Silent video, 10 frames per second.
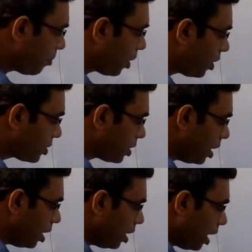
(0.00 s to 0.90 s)
because
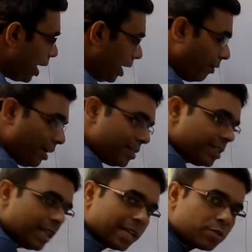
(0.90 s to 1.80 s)
if a
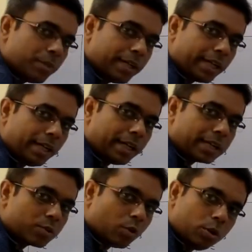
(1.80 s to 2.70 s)
decision has to be taken, it
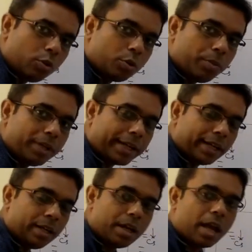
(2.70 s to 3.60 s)
has to only to be
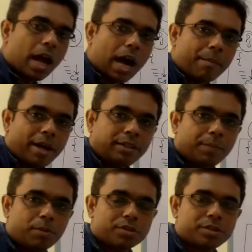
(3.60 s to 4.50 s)
taken among the
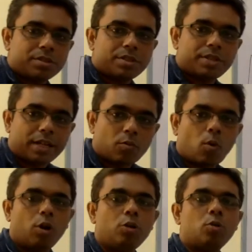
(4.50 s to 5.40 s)
processes that
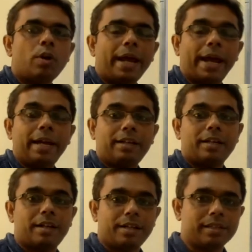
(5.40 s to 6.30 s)
want to enter
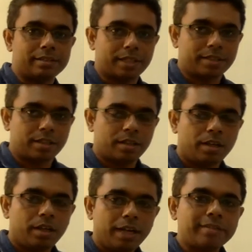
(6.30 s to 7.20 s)
critical section.
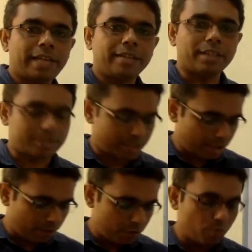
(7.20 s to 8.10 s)
It's like this,
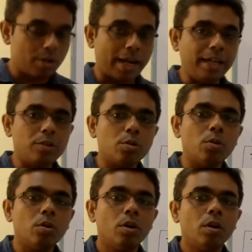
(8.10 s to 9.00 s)
that if you would like to